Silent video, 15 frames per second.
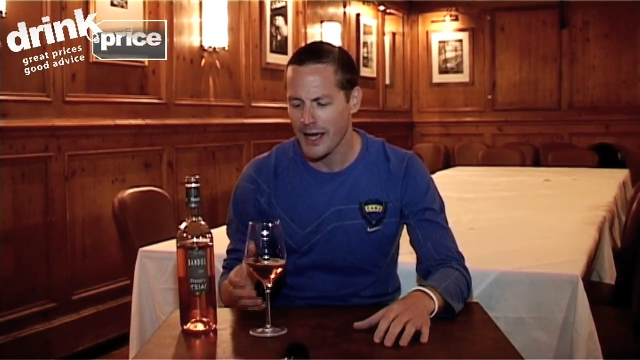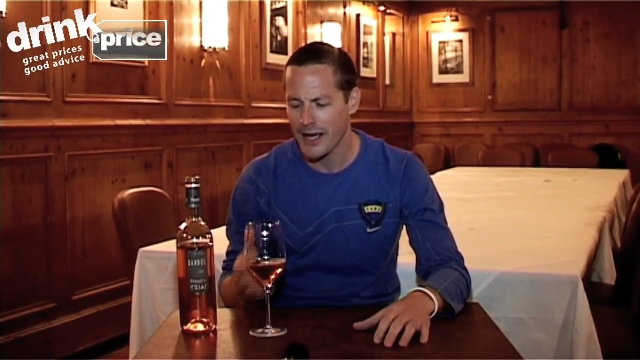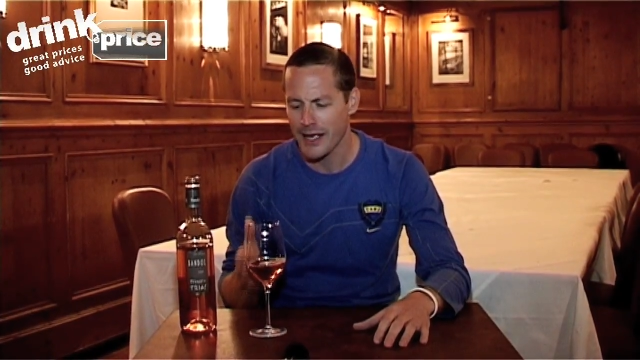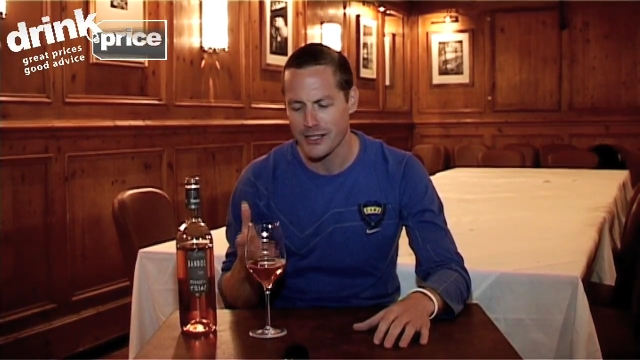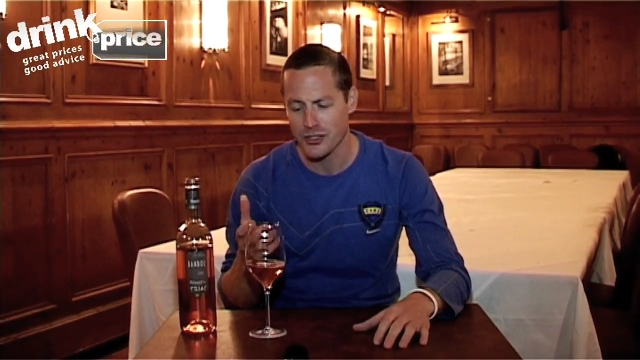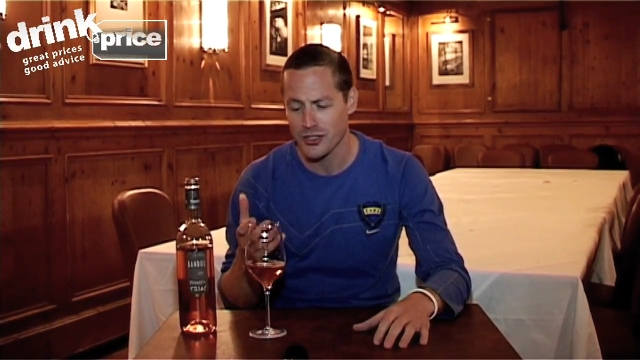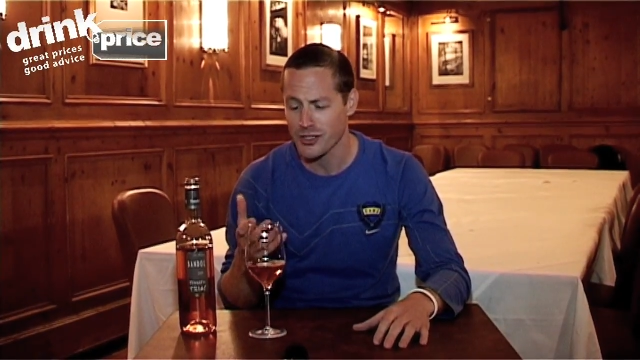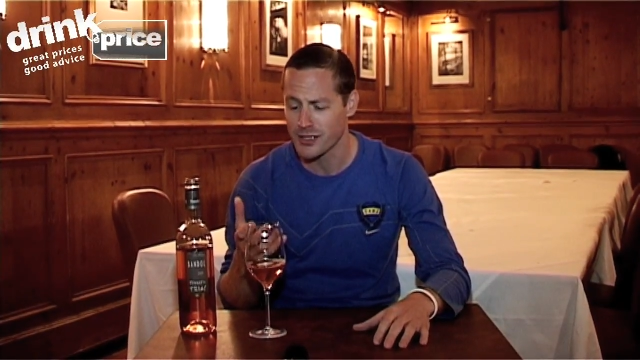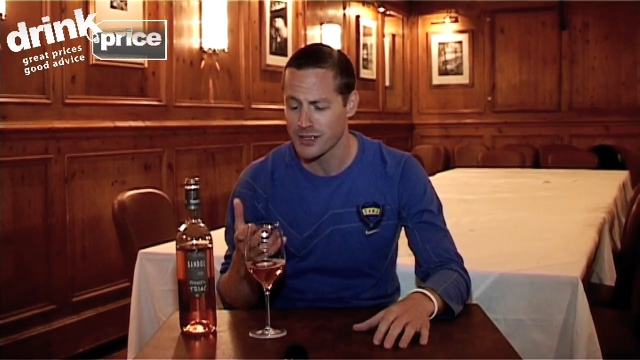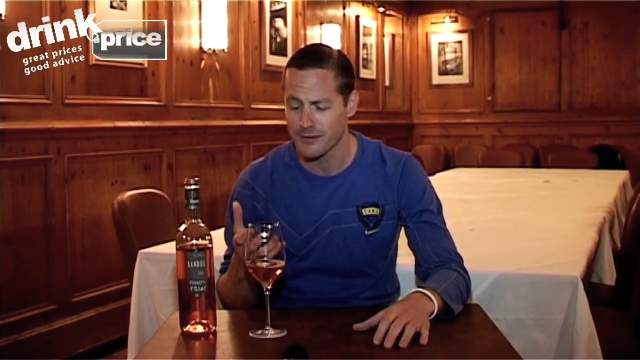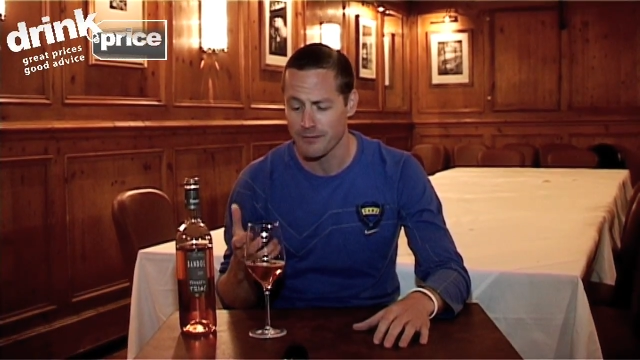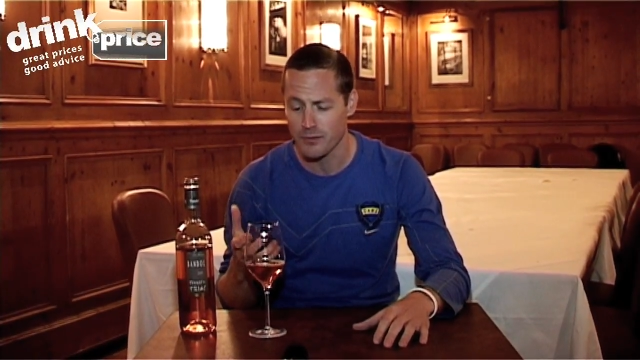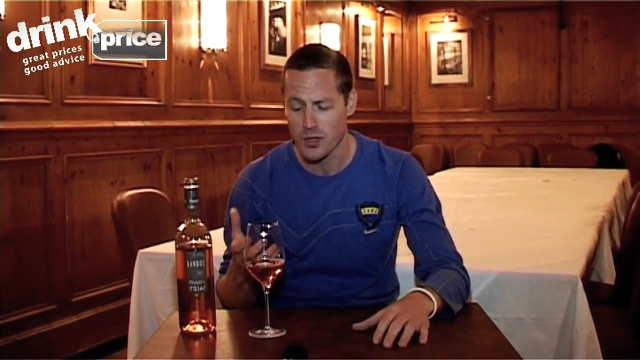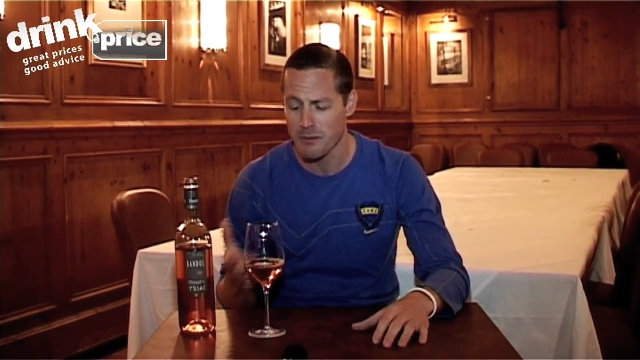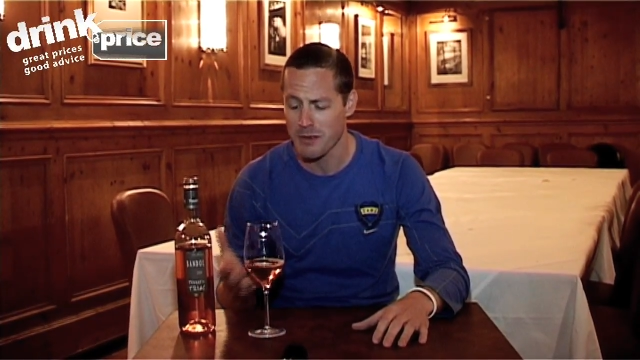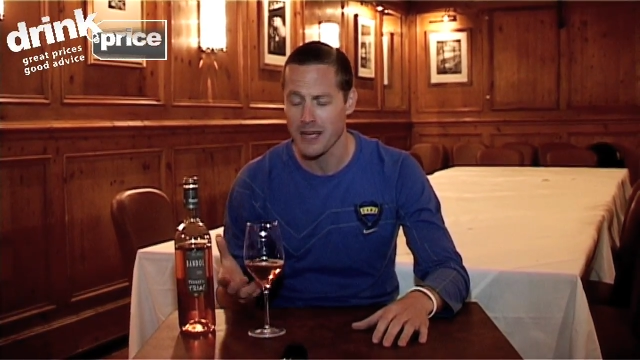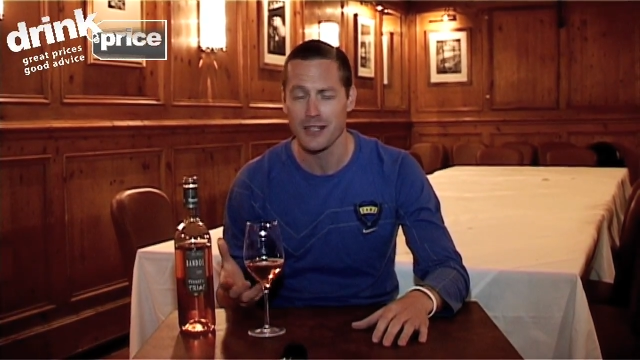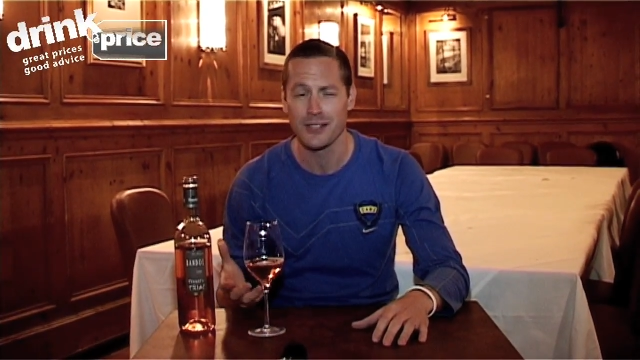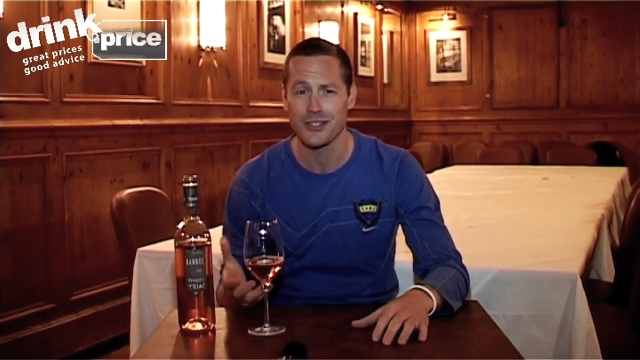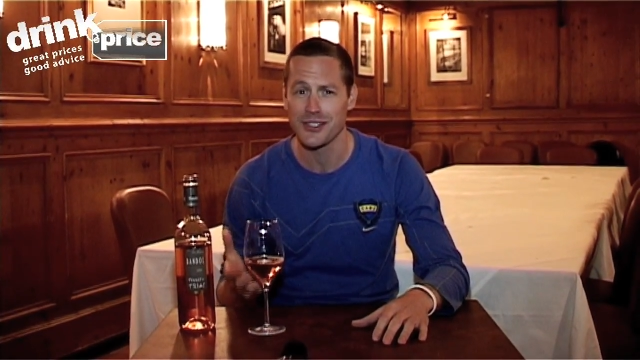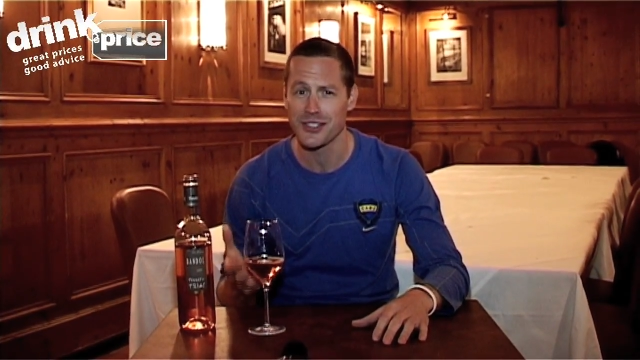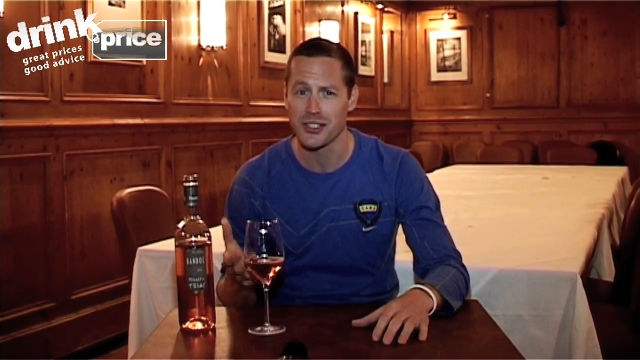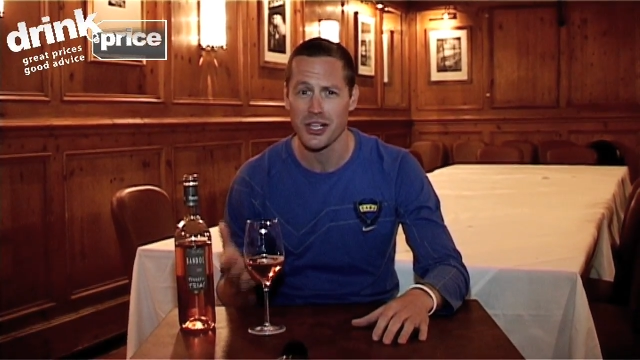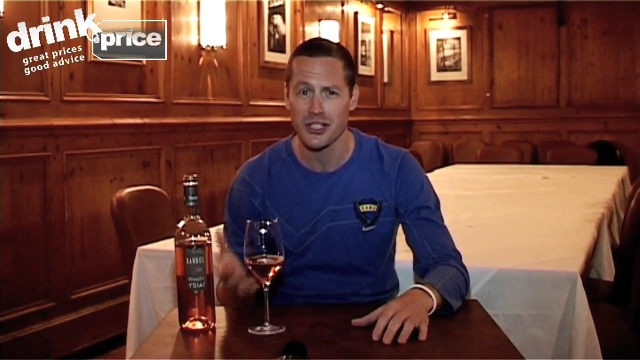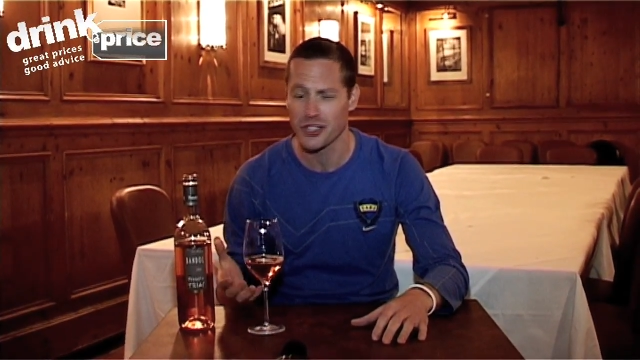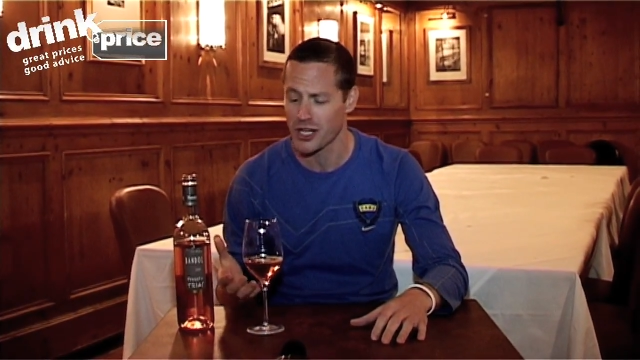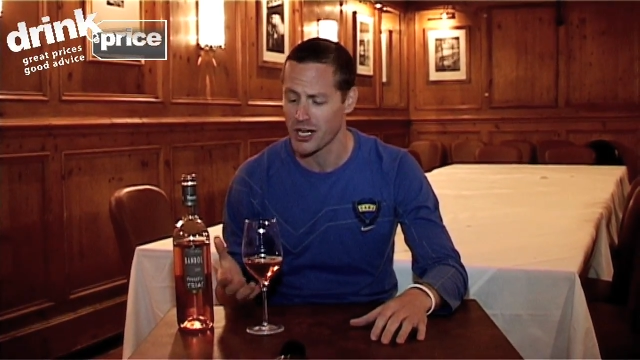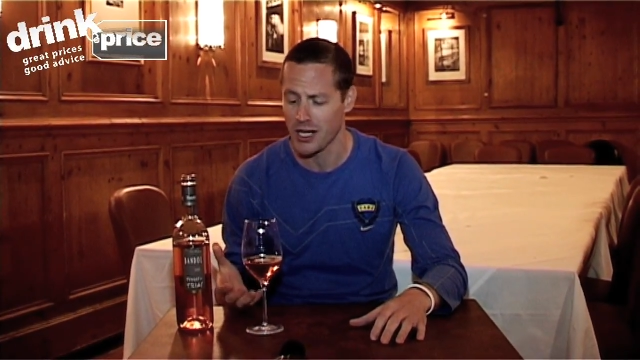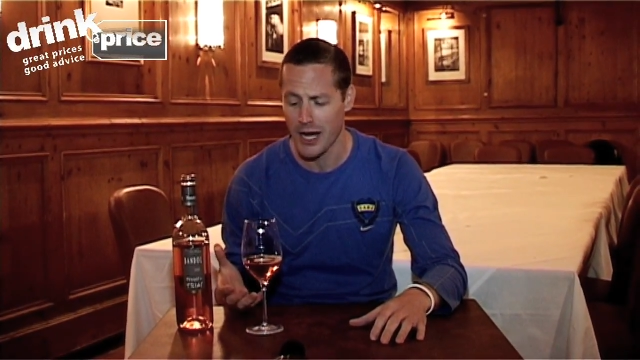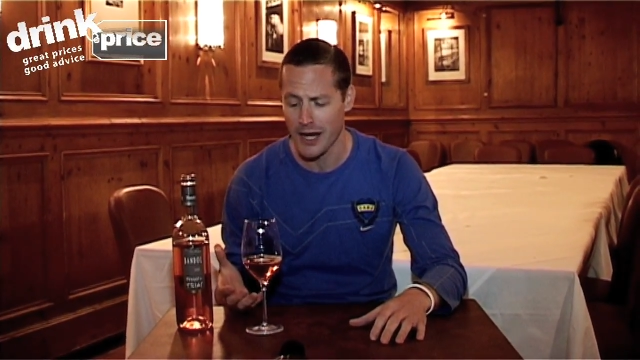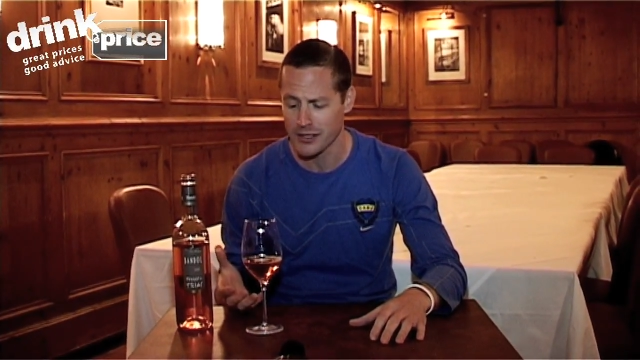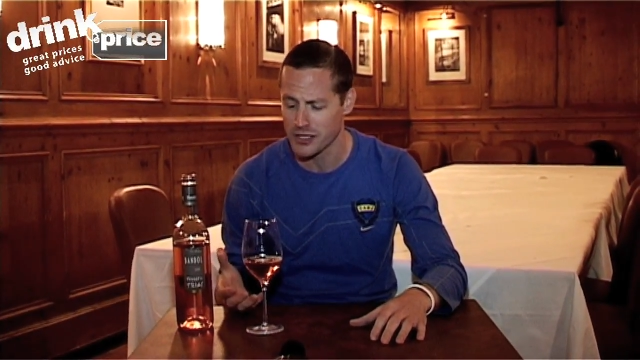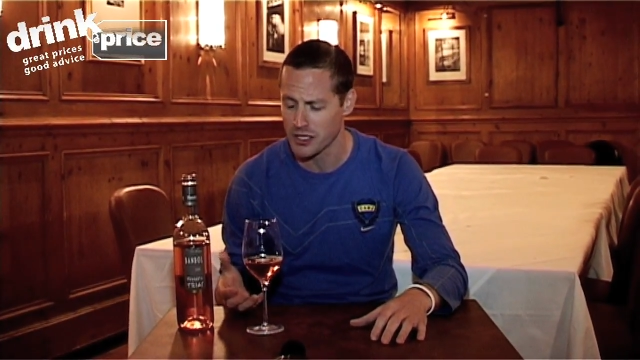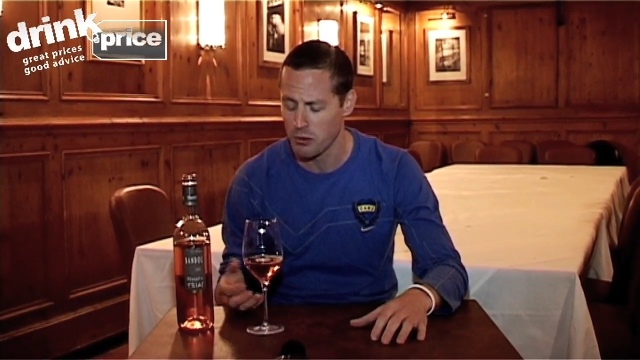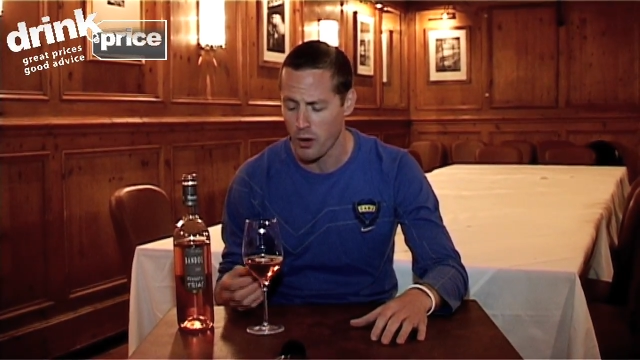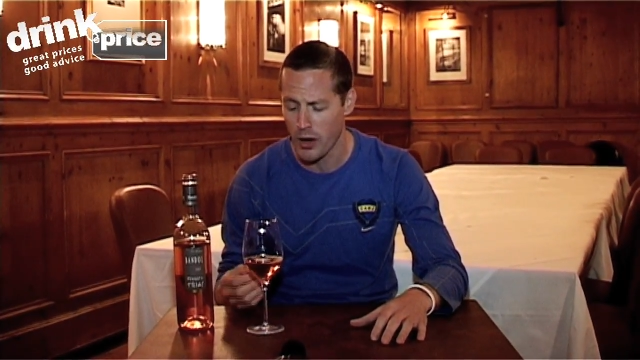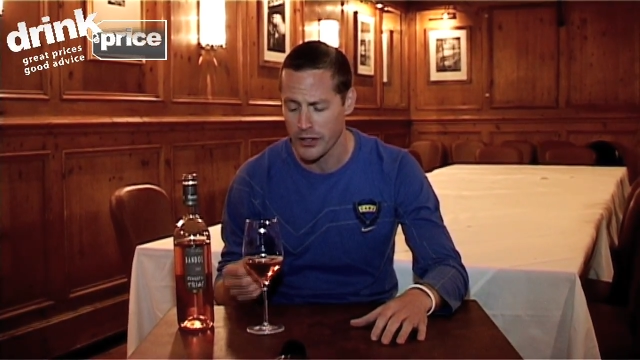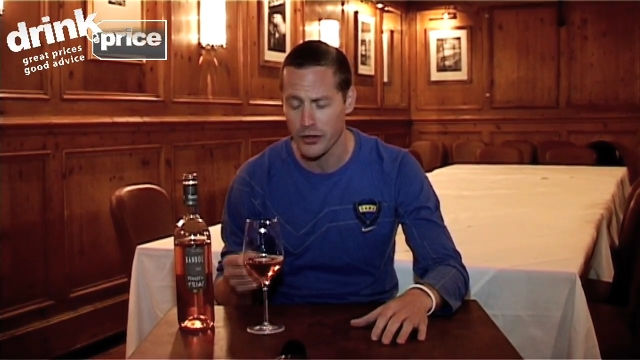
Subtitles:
it's just, to me, it's just such a classy wine.